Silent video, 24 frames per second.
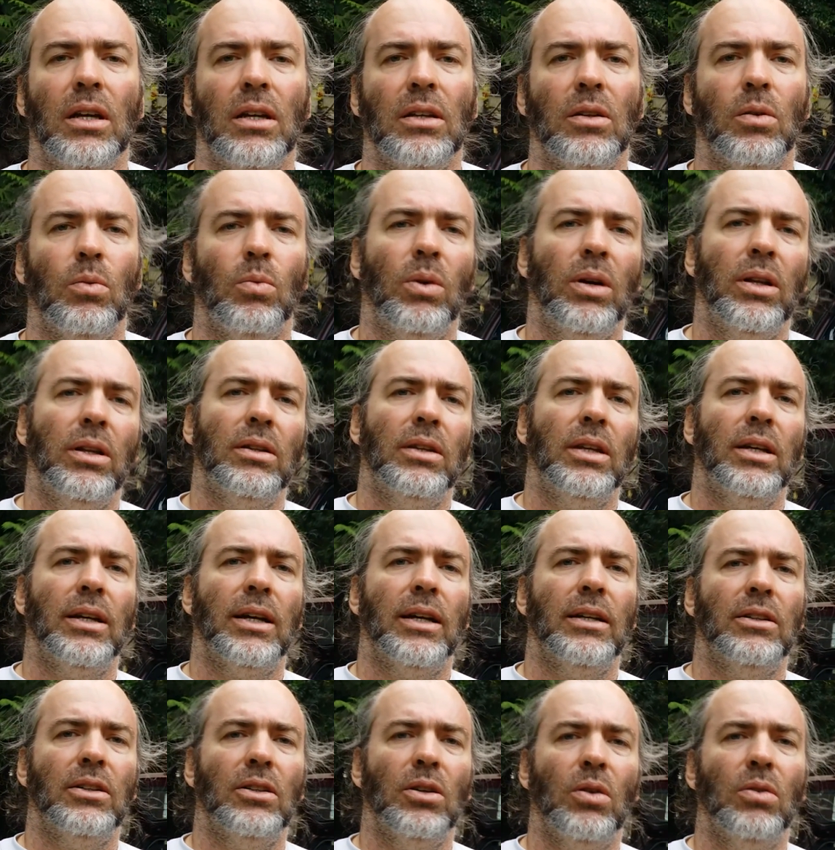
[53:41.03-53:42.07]
The one thing I
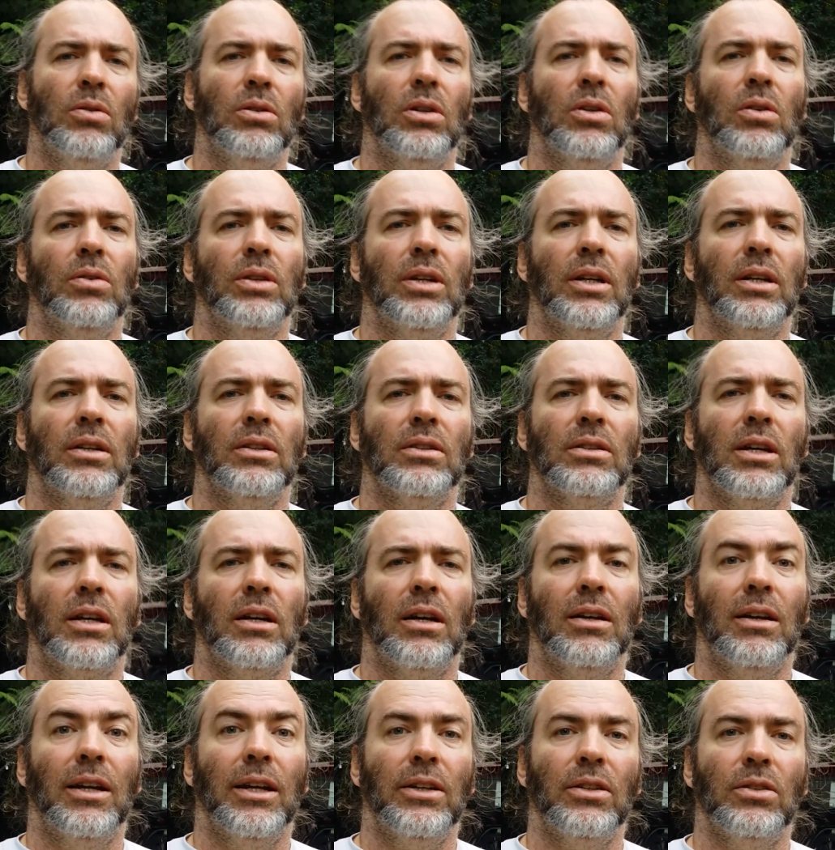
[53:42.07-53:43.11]
don't know yet is how to
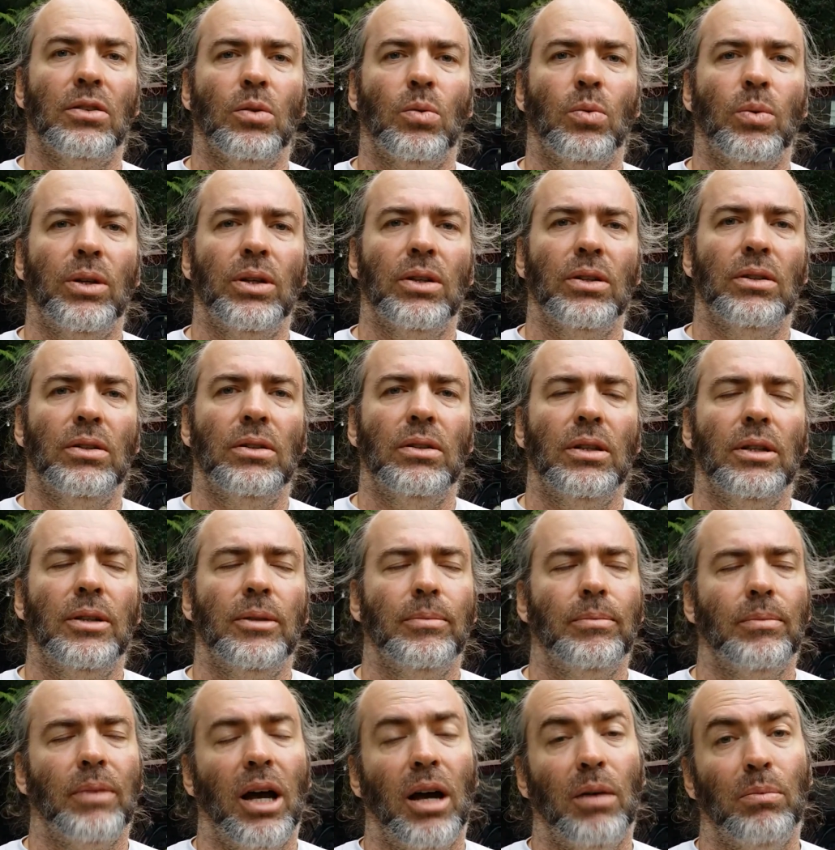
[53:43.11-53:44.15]
lace a wheel.
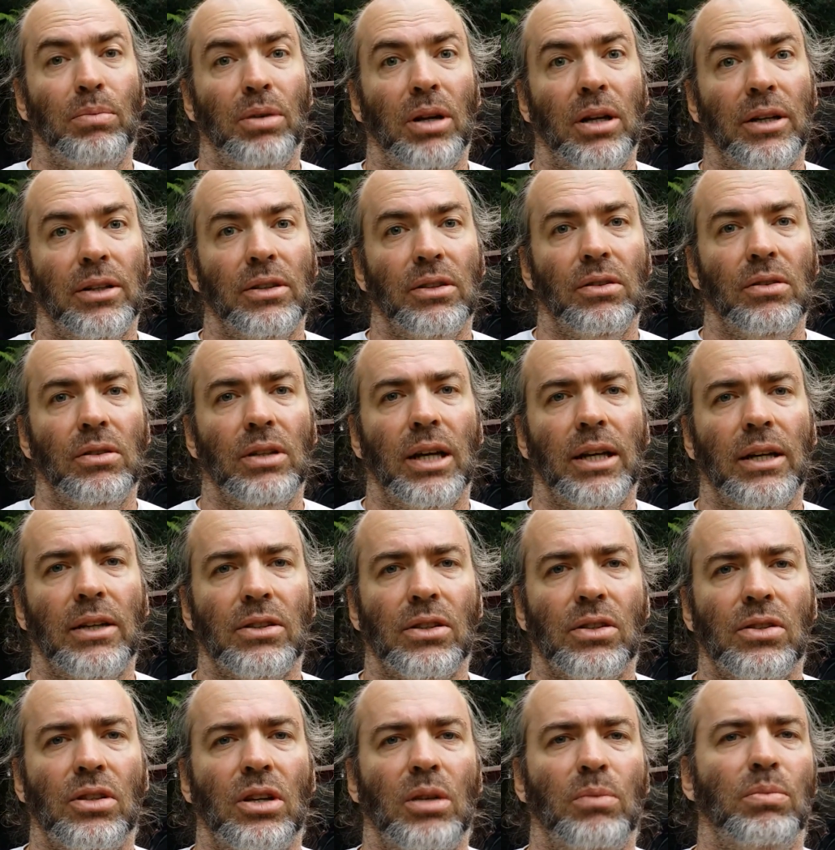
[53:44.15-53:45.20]
I'll probably do that as
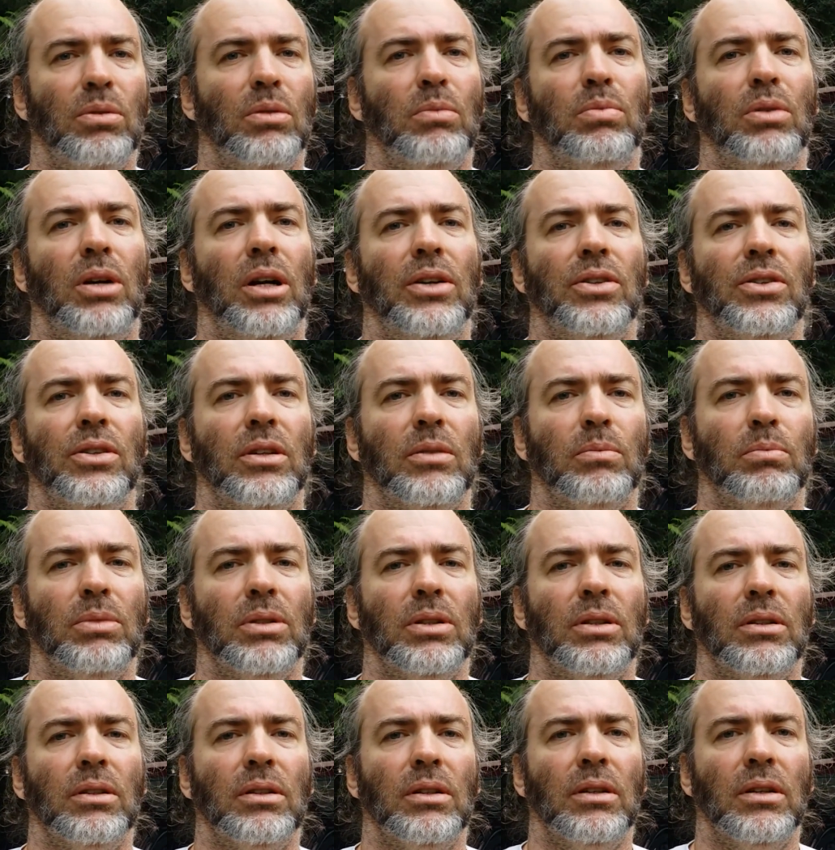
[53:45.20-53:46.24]
a separate project, but
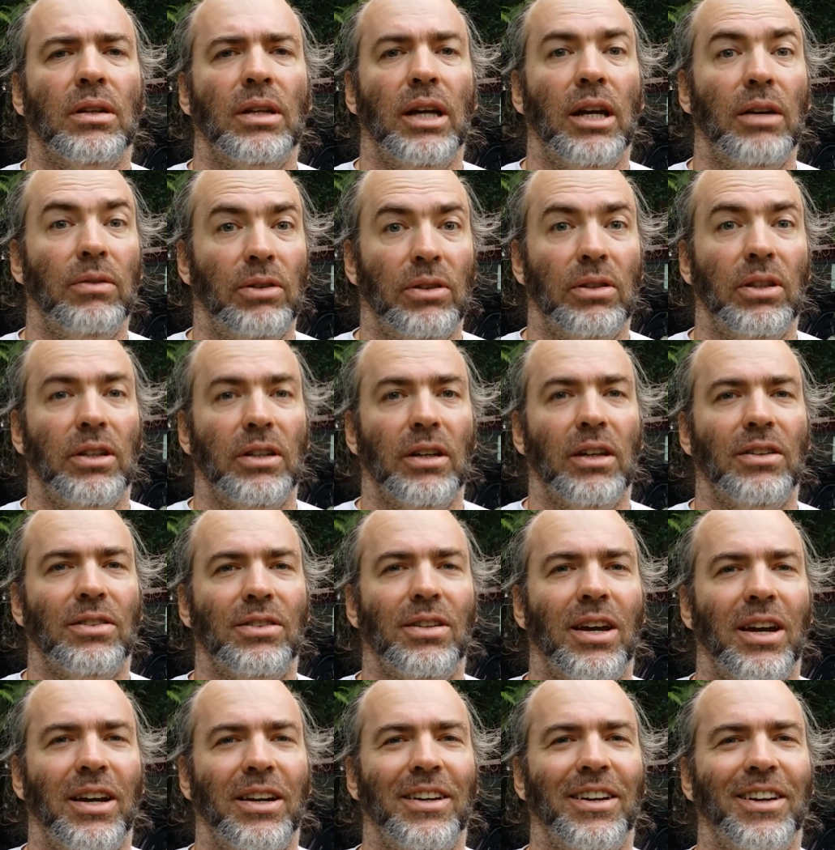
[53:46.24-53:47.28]
everything else
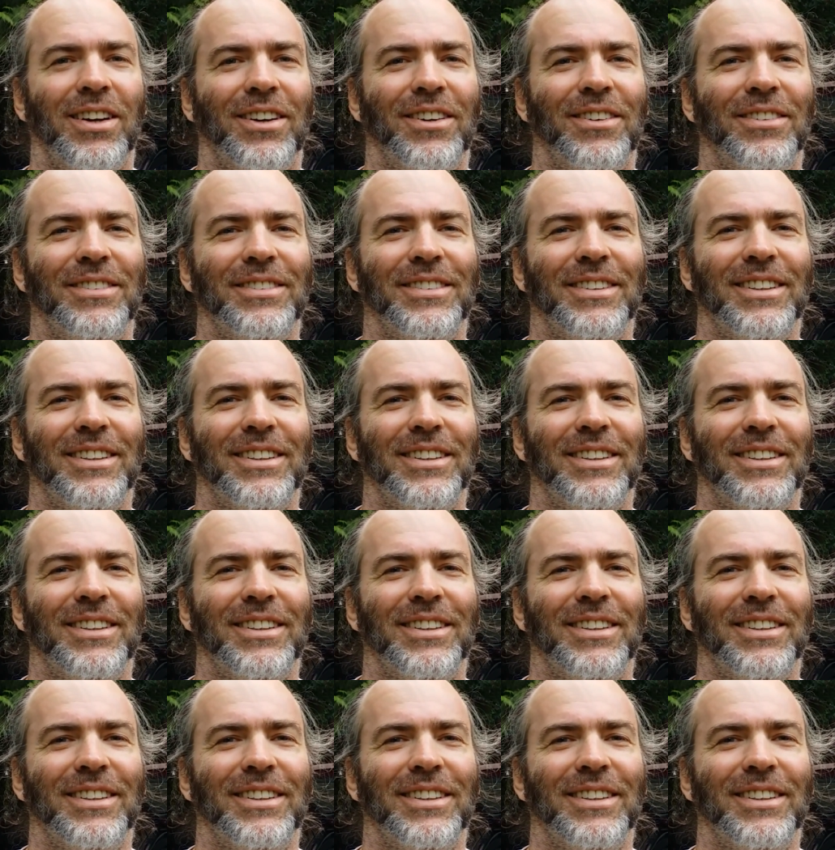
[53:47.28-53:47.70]
I know.